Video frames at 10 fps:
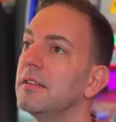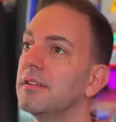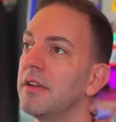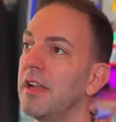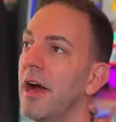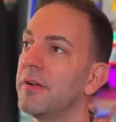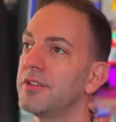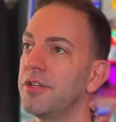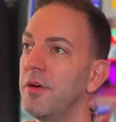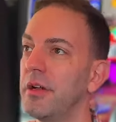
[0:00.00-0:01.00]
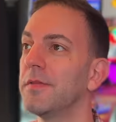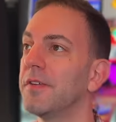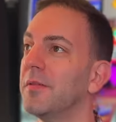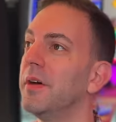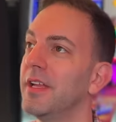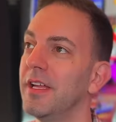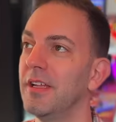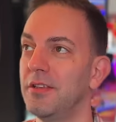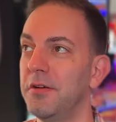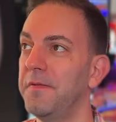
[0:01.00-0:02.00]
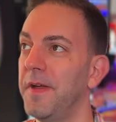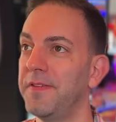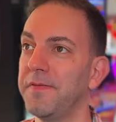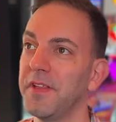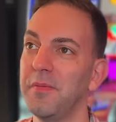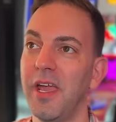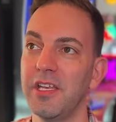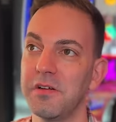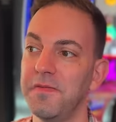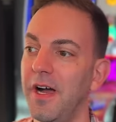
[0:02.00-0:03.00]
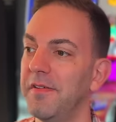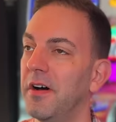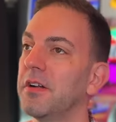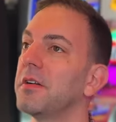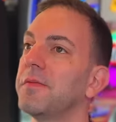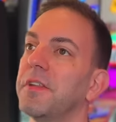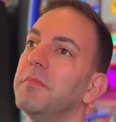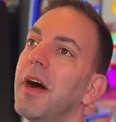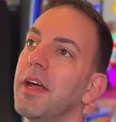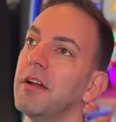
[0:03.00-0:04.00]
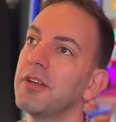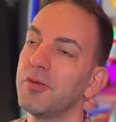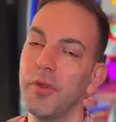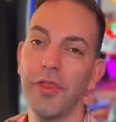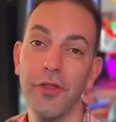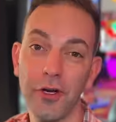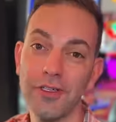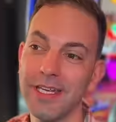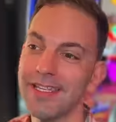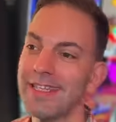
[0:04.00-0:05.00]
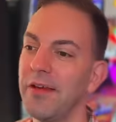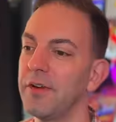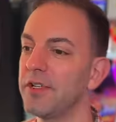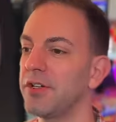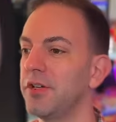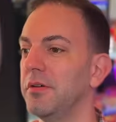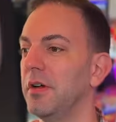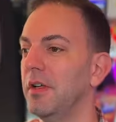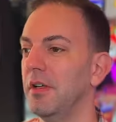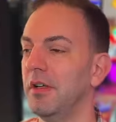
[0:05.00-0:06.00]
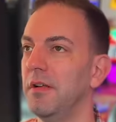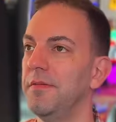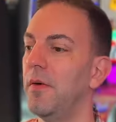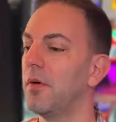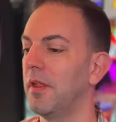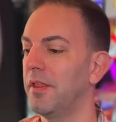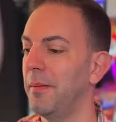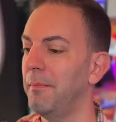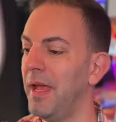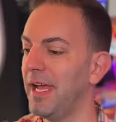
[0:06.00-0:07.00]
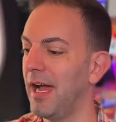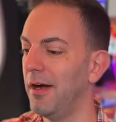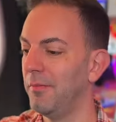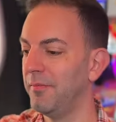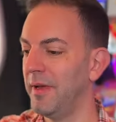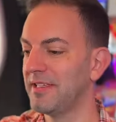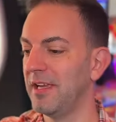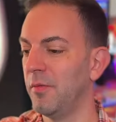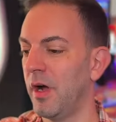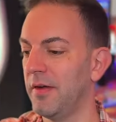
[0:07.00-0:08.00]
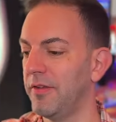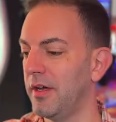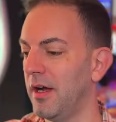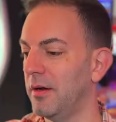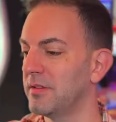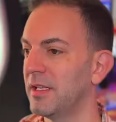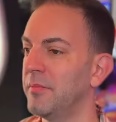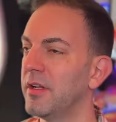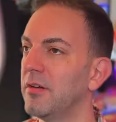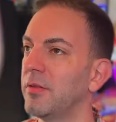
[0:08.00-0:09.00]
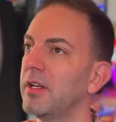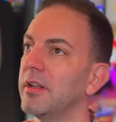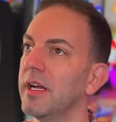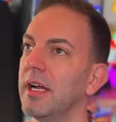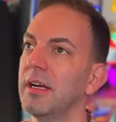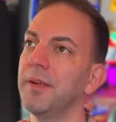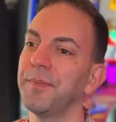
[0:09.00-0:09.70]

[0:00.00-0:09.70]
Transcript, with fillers: So now it's 200 for the mini, 250 for the major, 500 for the minor, 1372 for the mega. Missing one of those in the middle reel there.